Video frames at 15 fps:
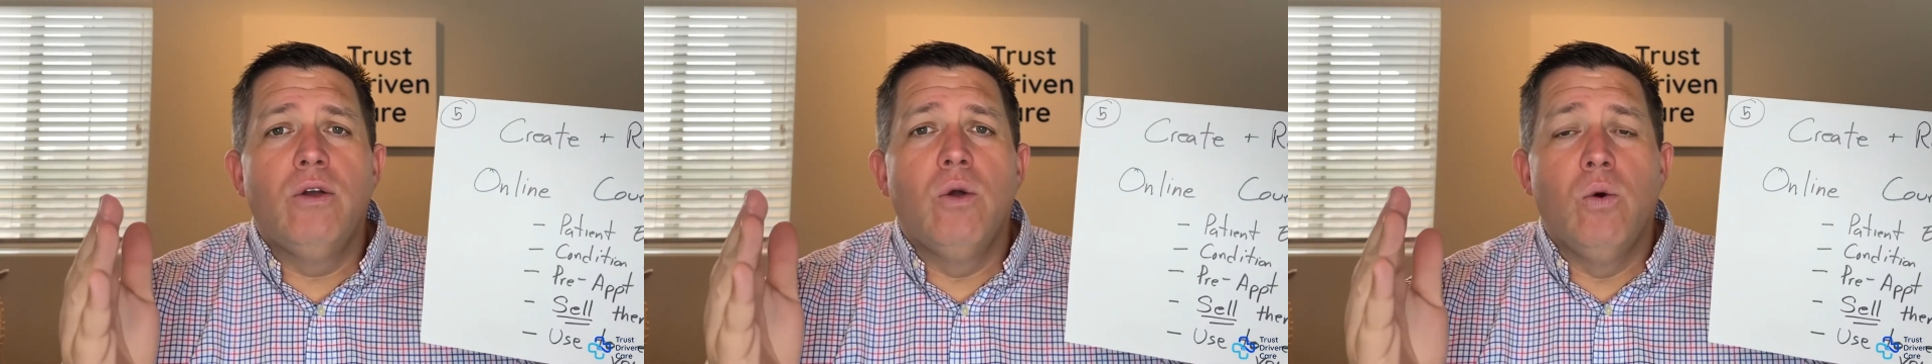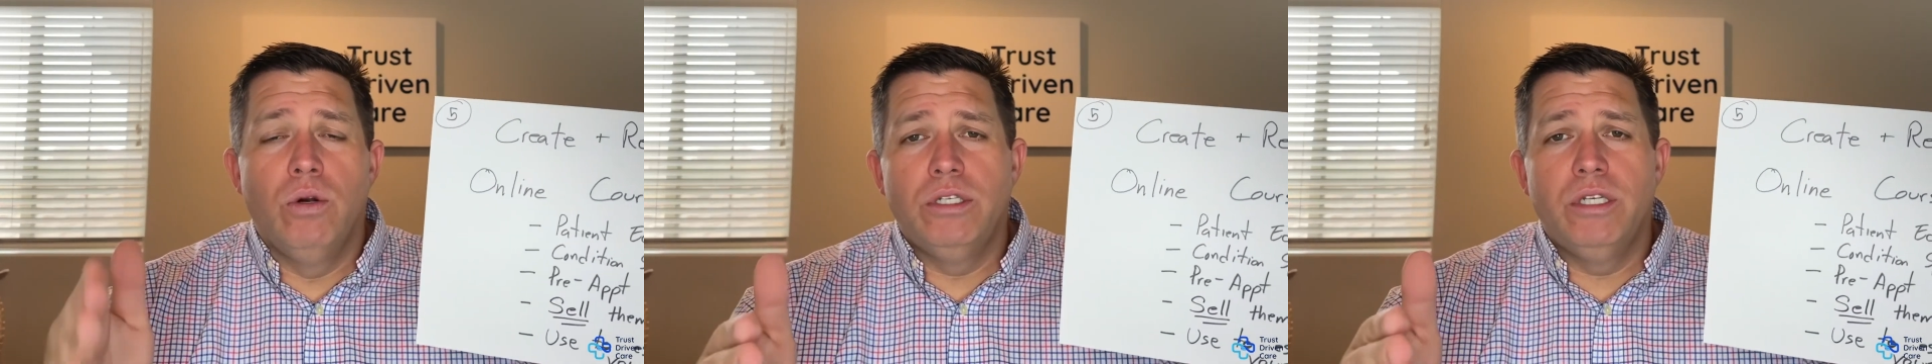
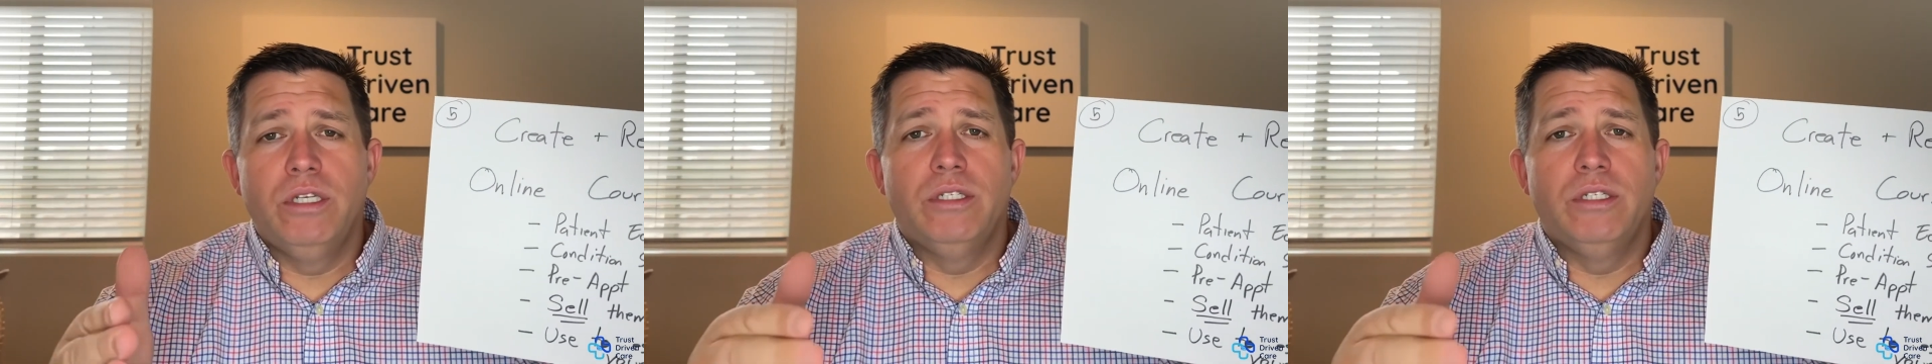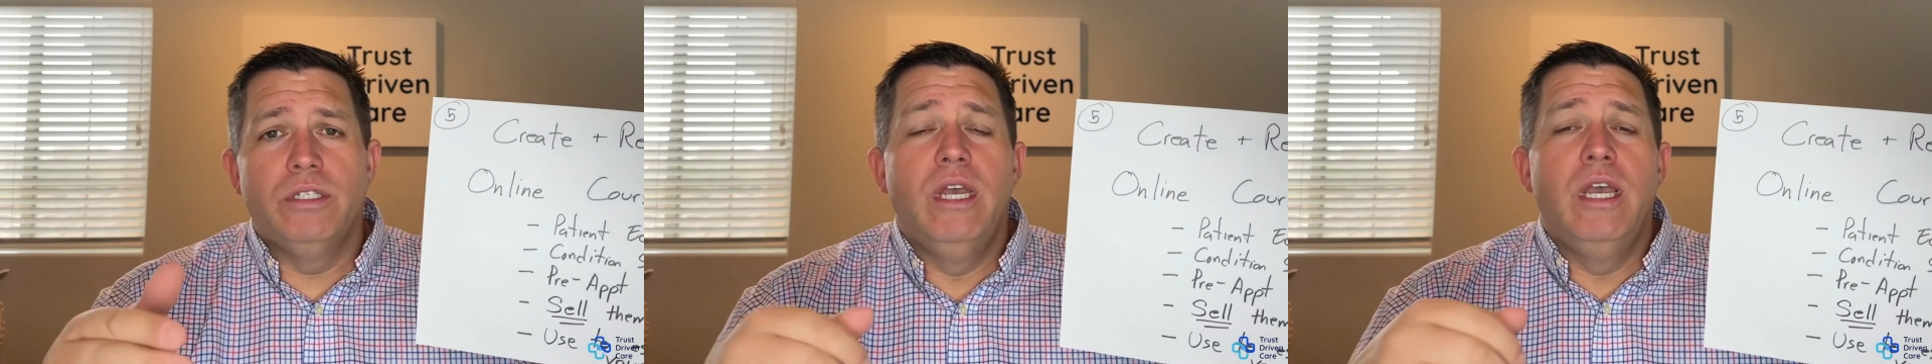
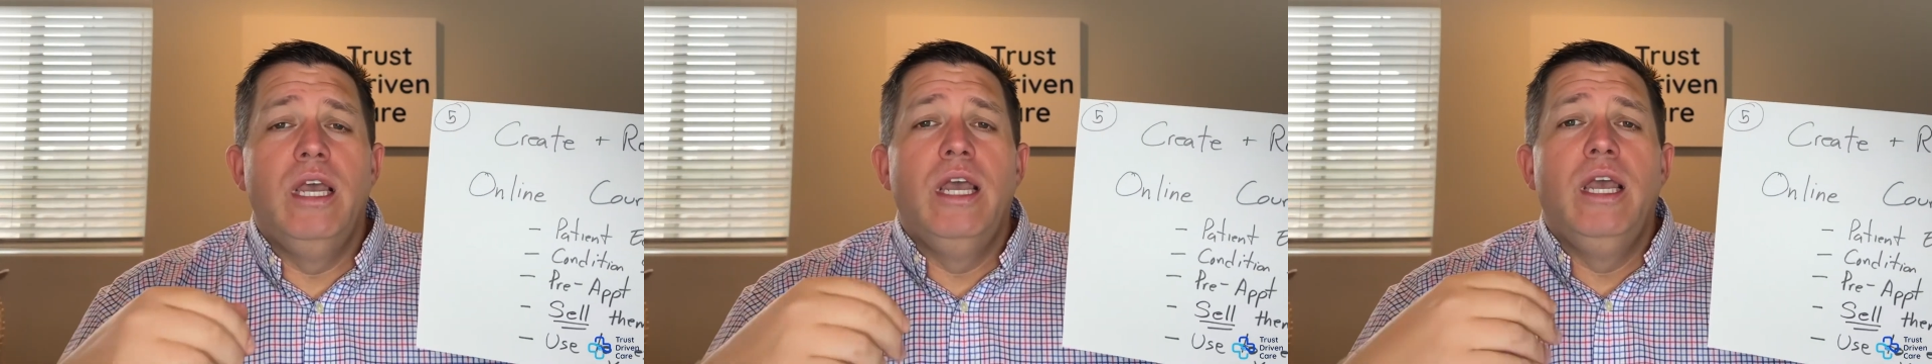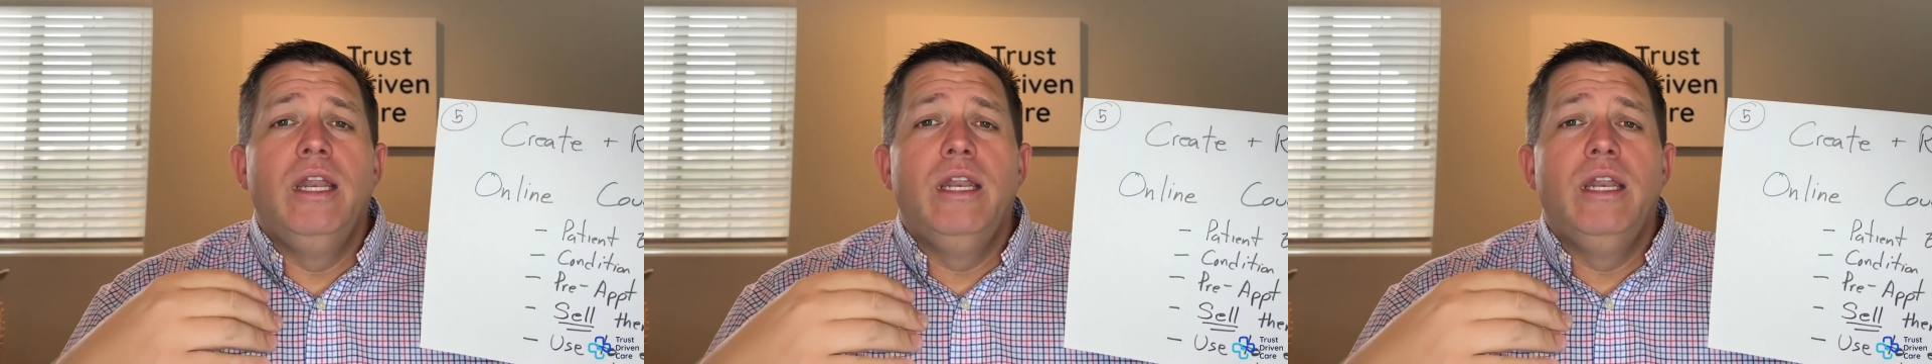courses.
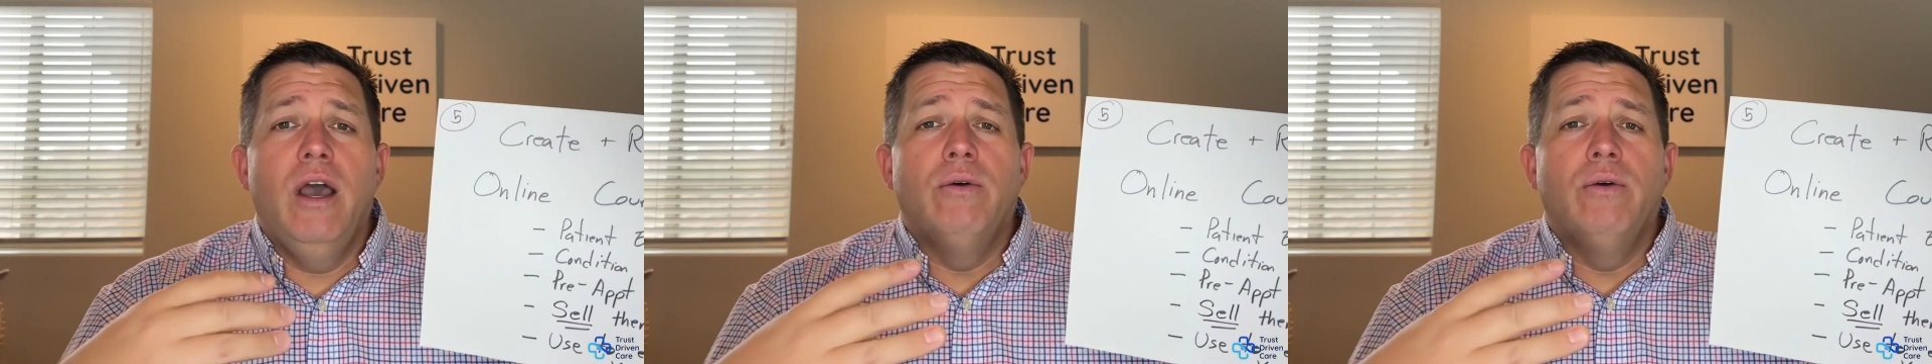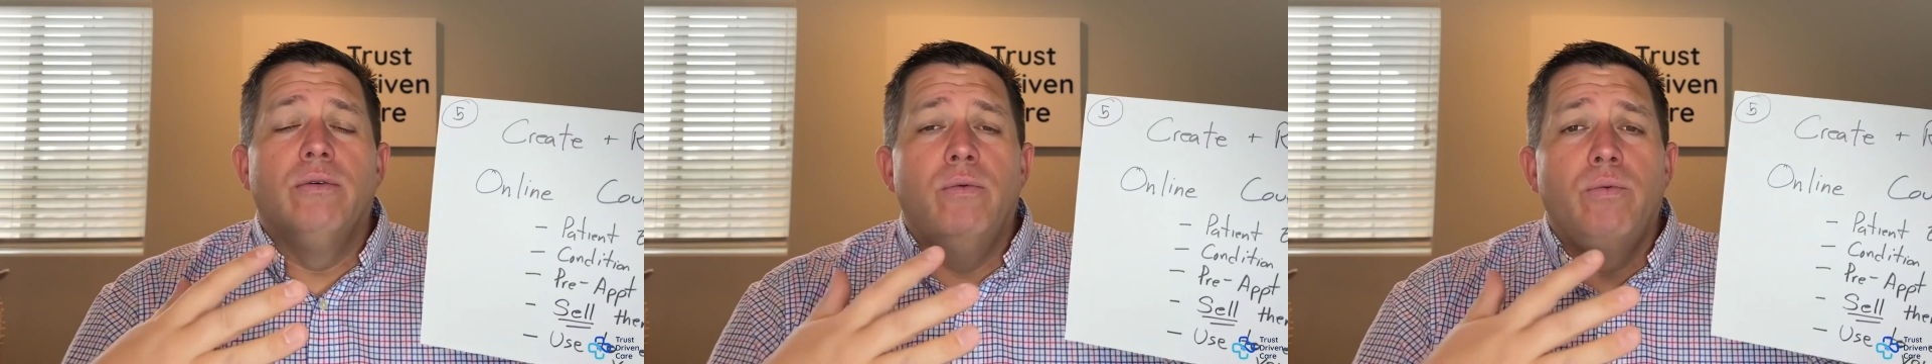Now,